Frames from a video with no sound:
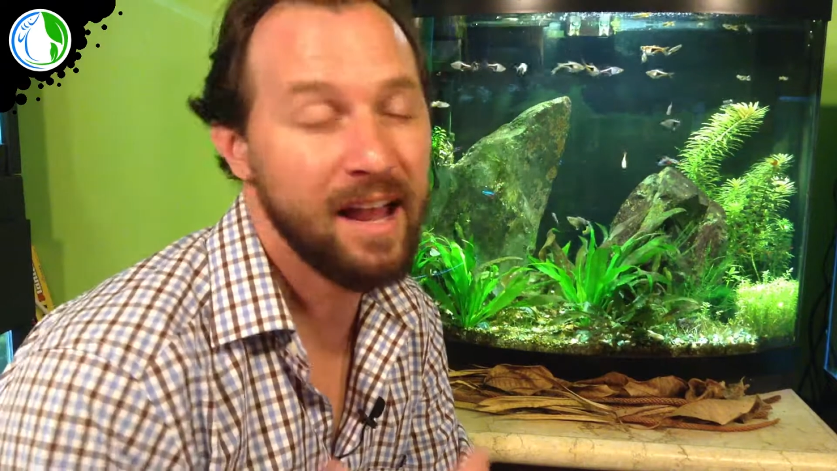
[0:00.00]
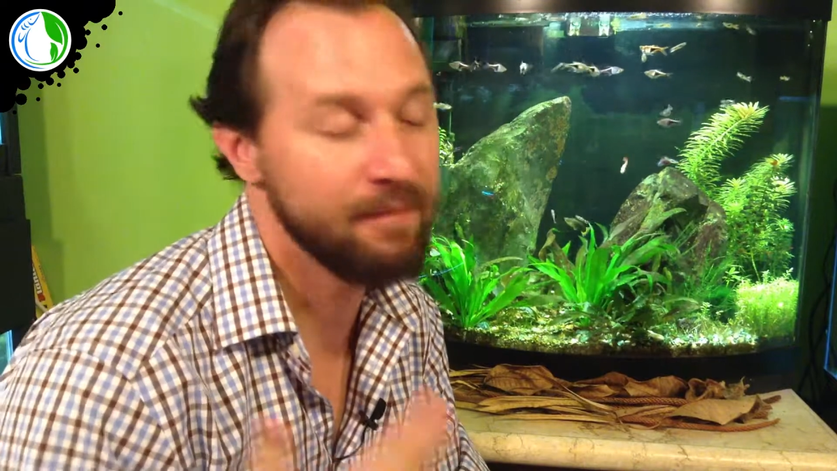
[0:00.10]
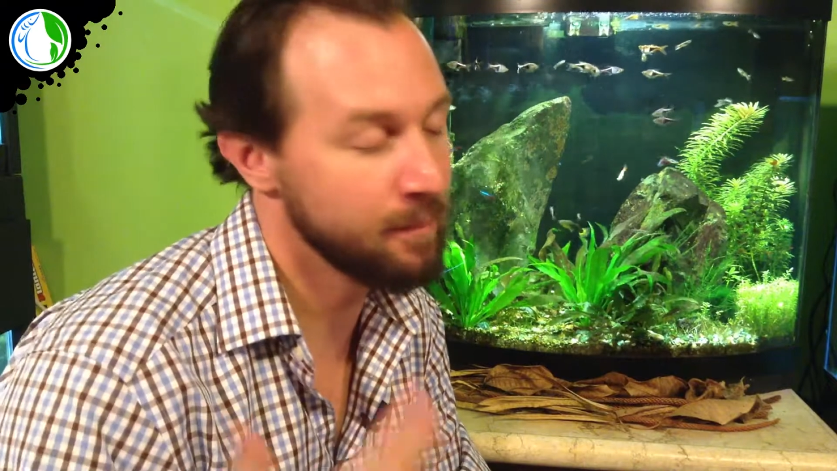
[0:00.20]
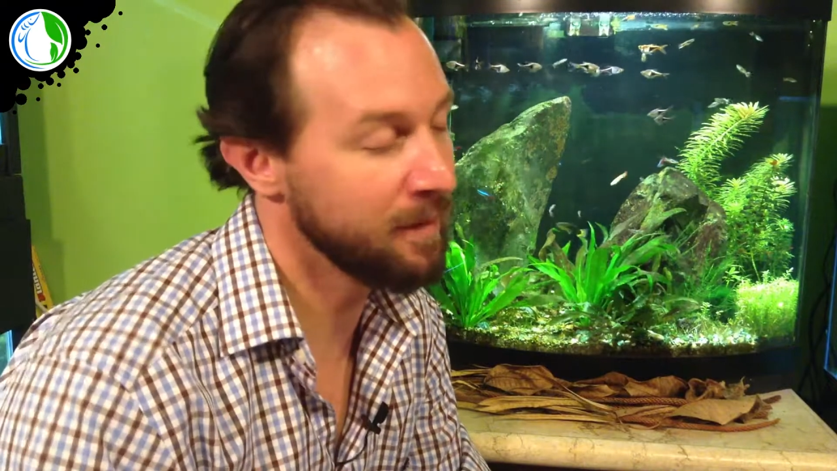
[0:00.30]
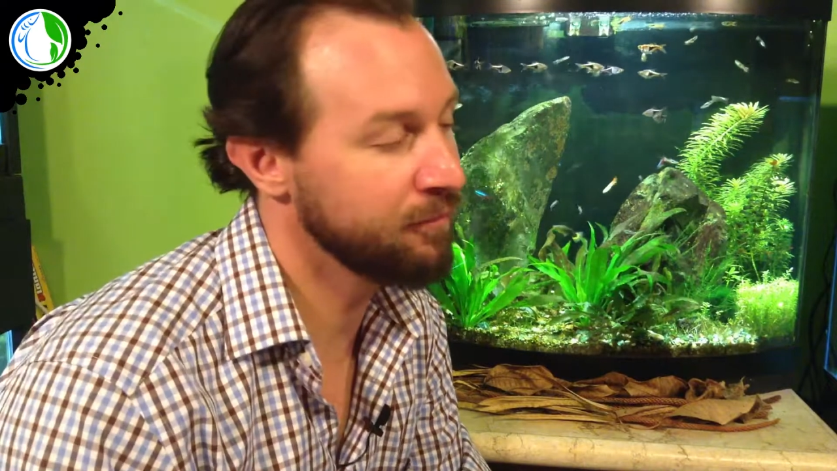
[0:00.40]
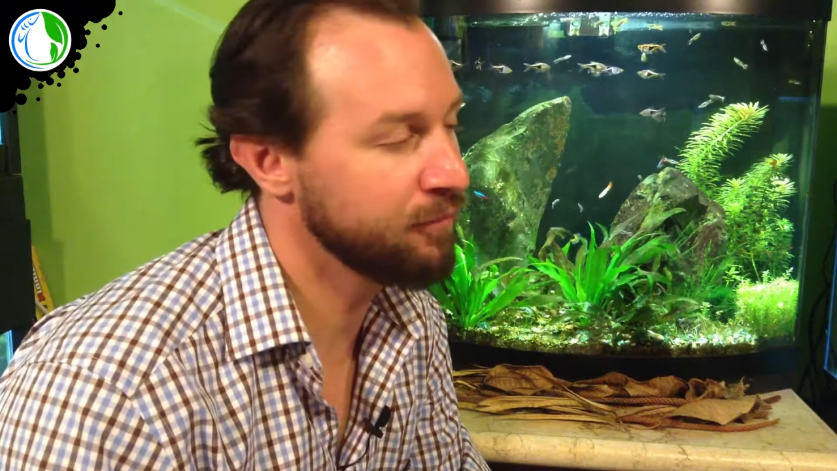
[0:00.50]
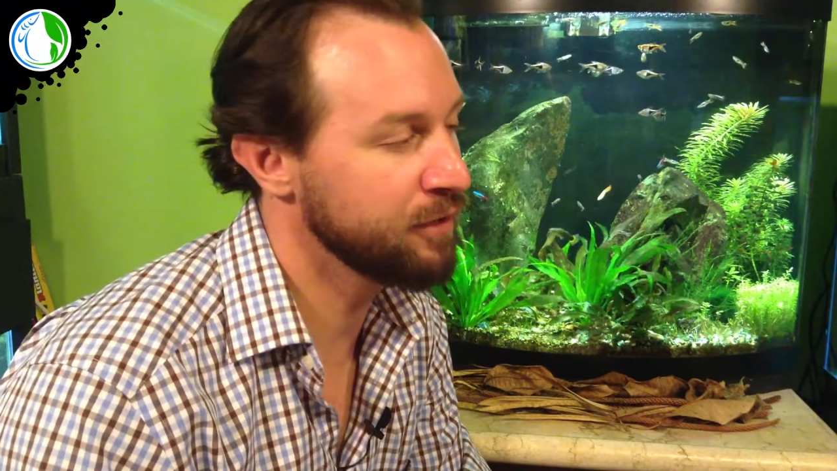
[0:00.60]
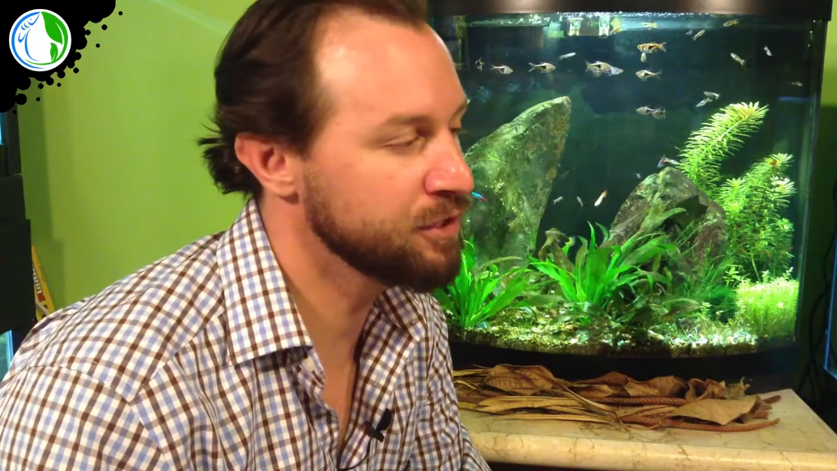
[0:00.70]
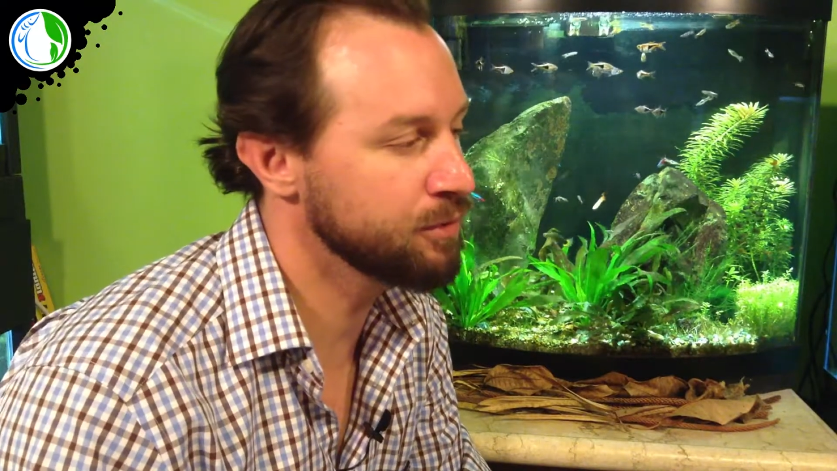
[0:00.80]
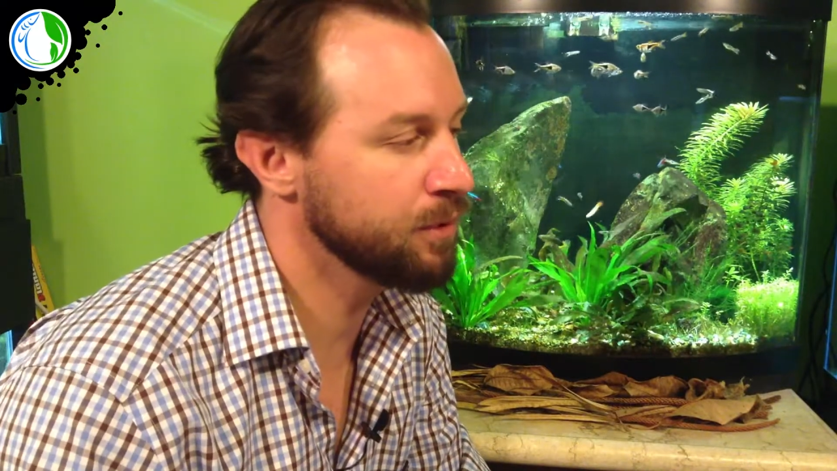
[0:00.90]
my fish
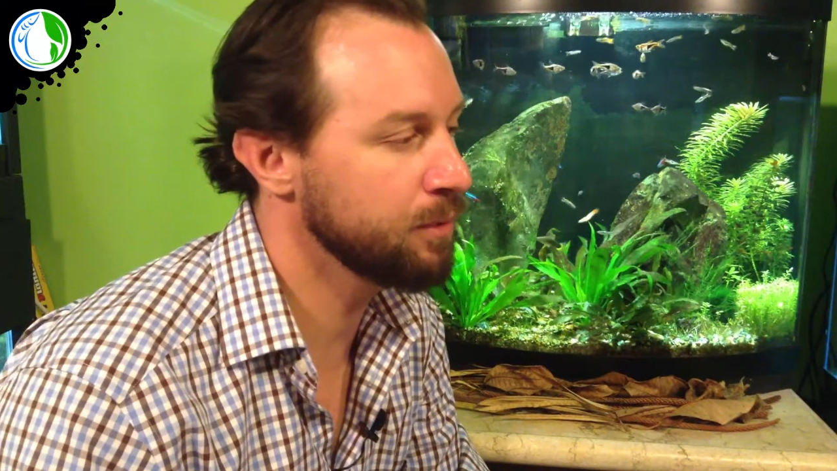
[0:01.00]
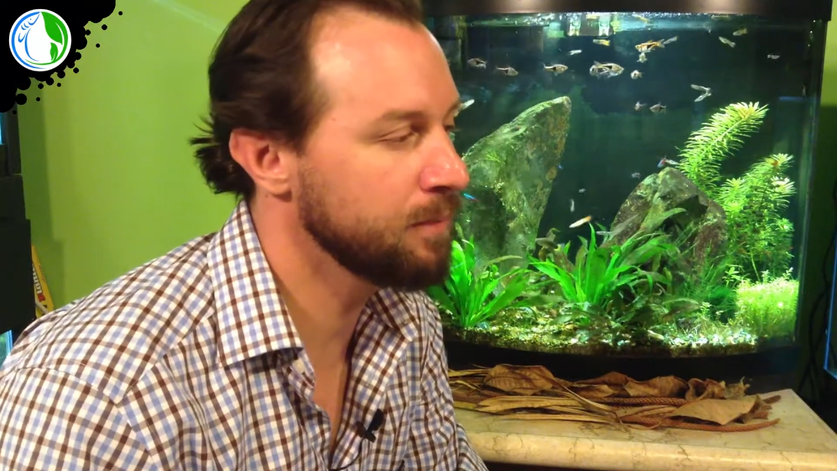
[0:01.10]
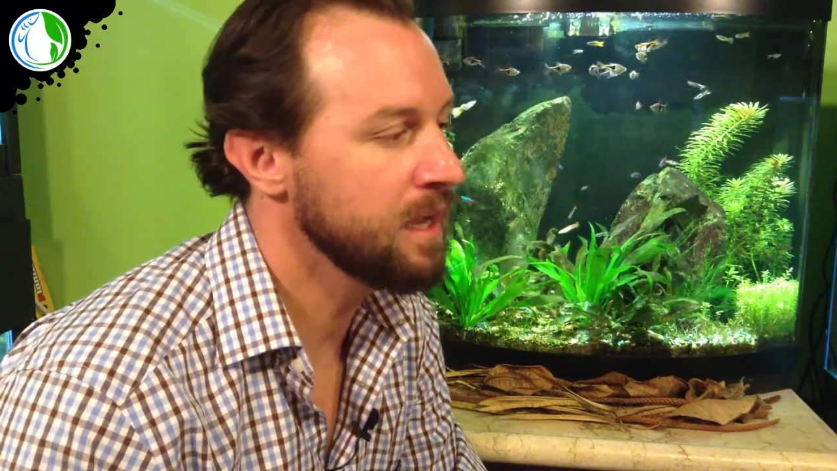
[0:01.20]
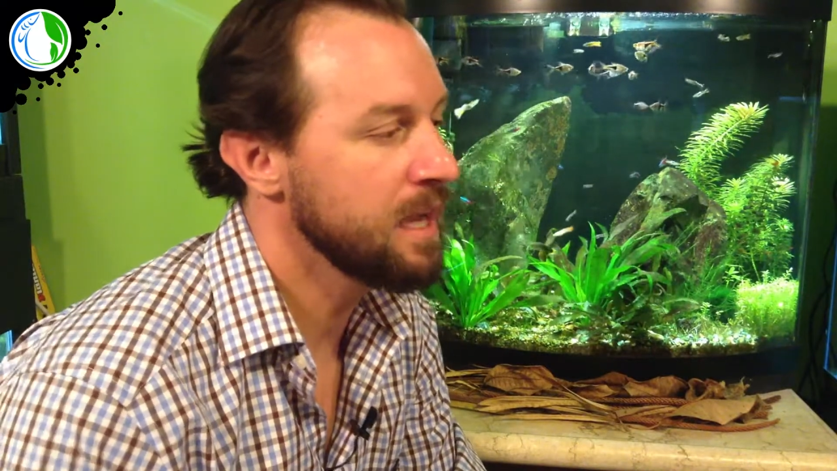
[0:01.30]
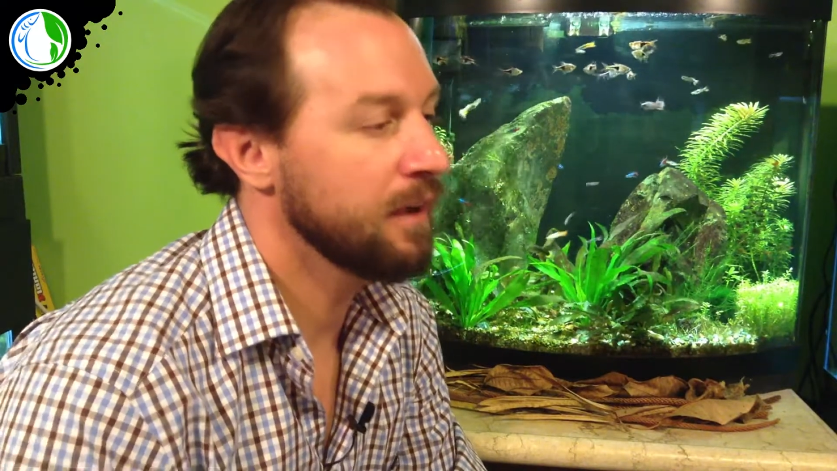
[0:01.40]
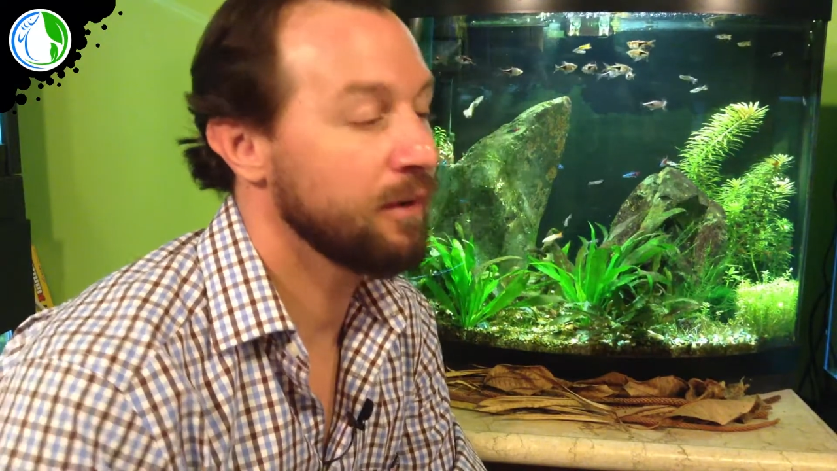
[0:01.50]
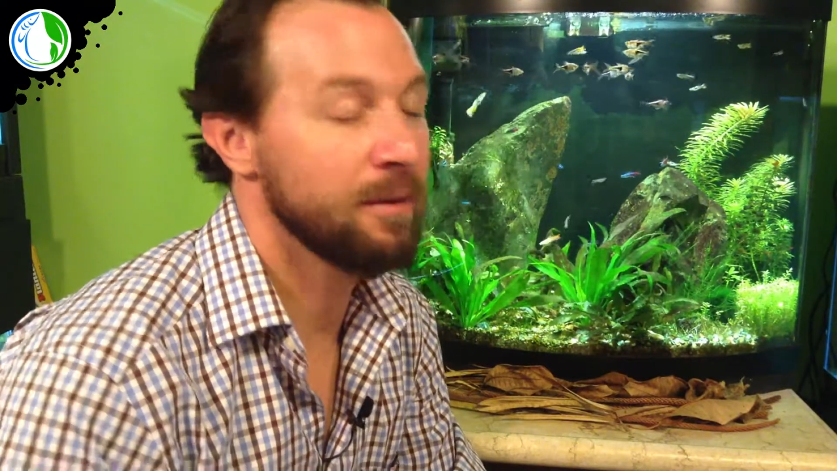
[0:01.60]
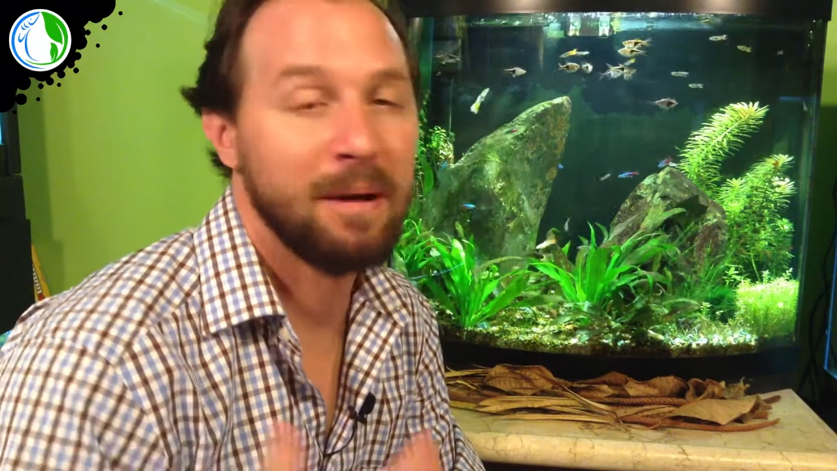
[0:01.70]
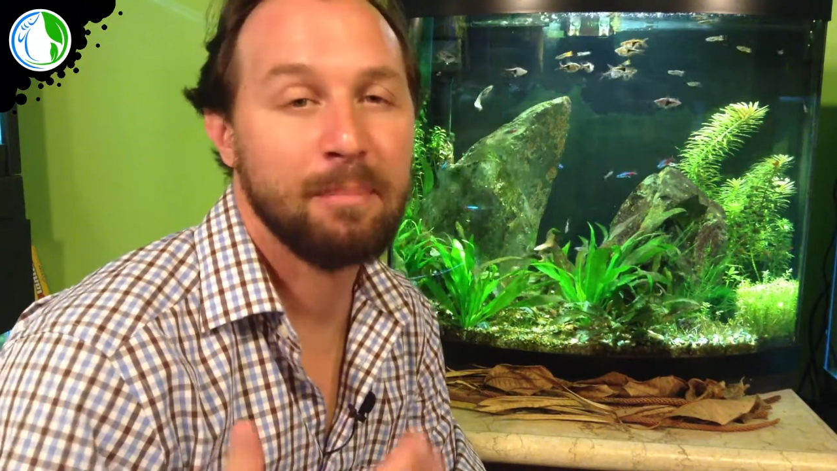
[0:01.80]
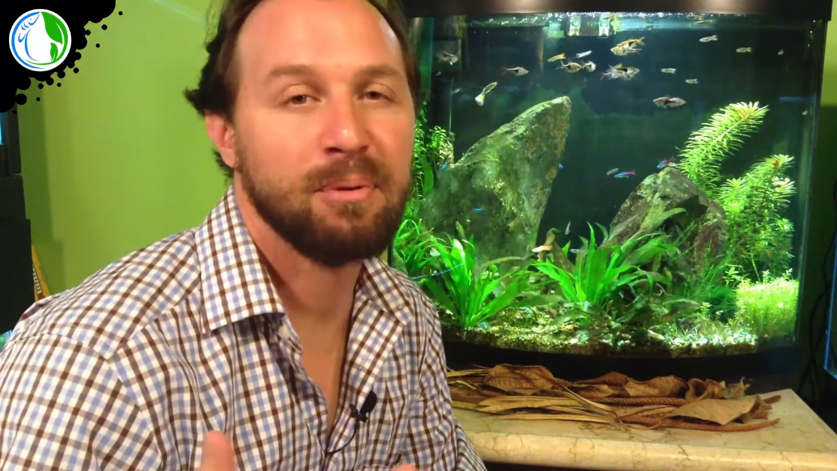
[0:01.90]
room or in my
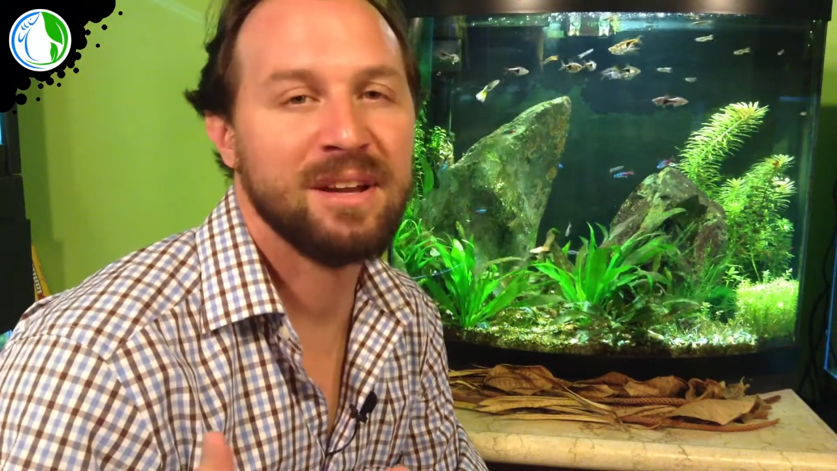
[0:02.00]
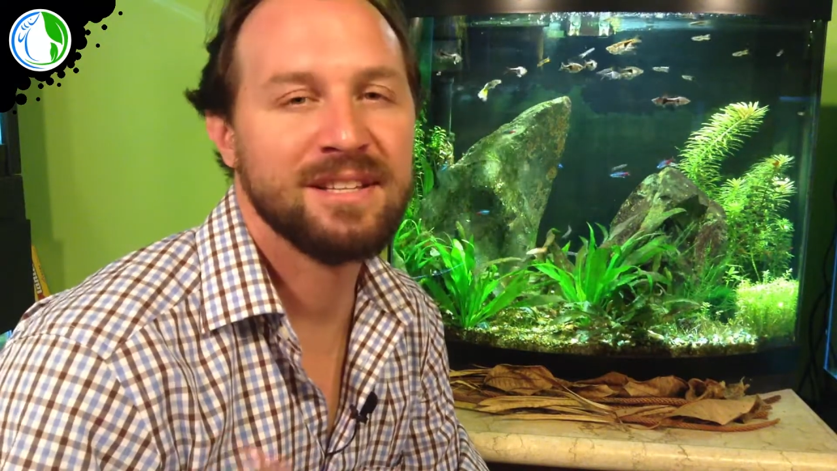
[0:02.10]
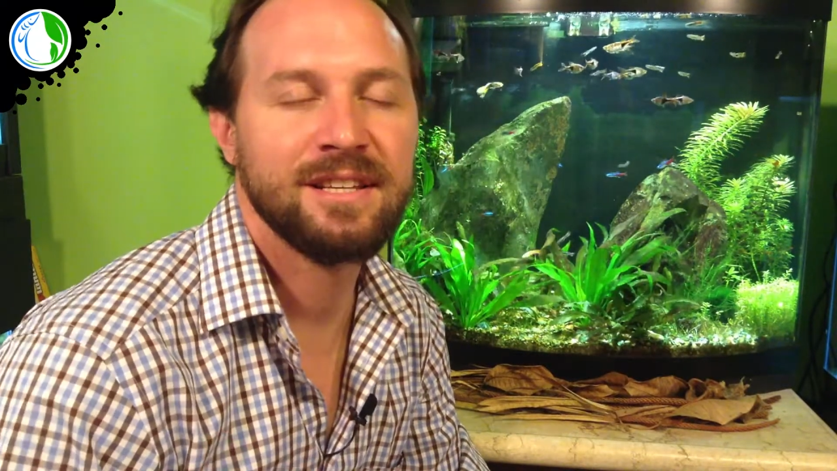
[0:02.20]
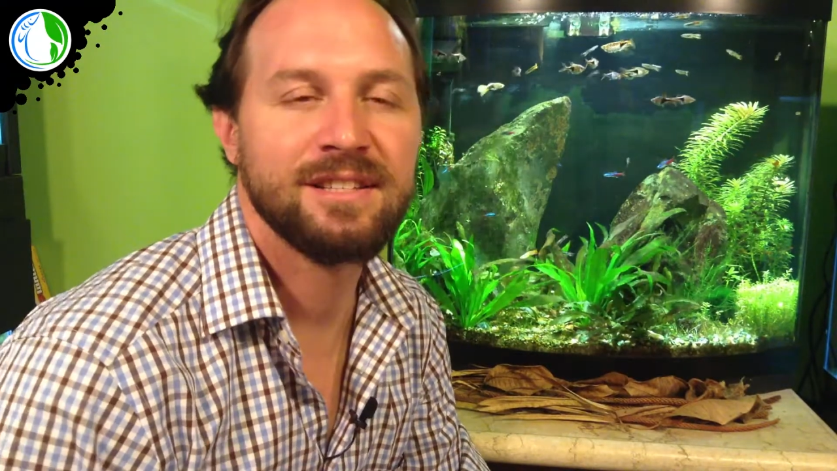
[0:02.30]
presence,